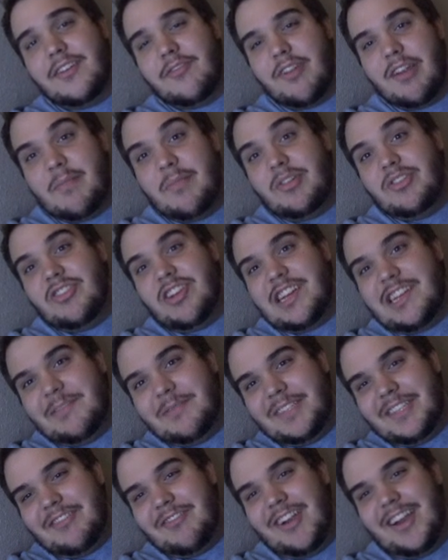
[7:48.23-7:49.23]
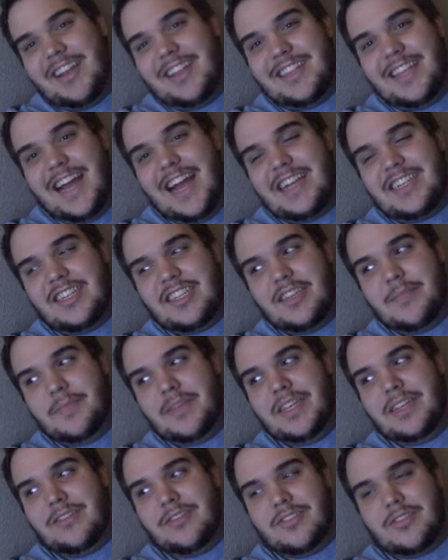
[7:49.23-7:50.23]
Rainbow Dragon was eroded to actually
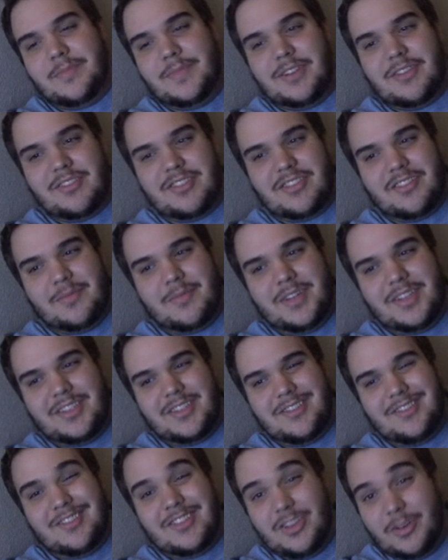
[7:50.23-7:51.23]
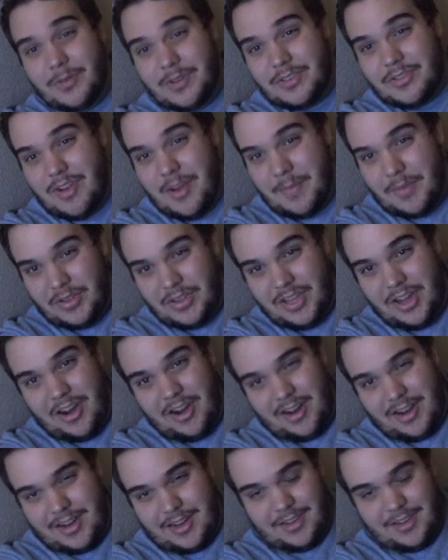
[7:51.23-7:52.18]
be an Ultimate Crystal monster. So was Rainbow Dark.